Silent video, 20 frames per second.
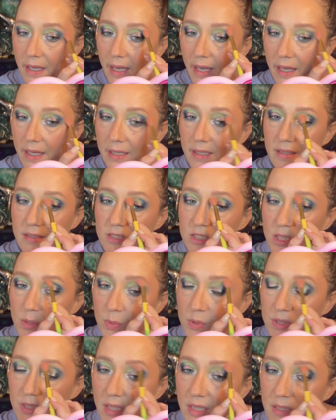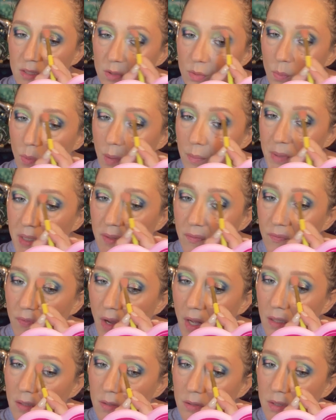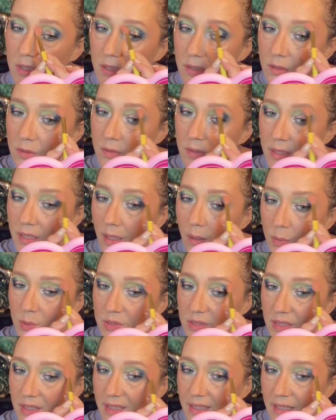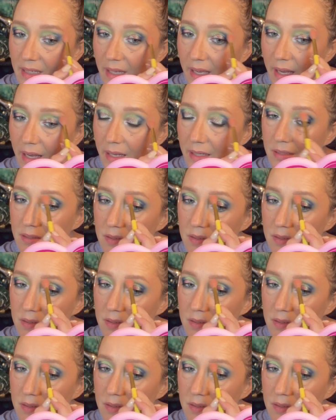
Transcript: And she was like, do you want me to follow you? And I was like, yeah.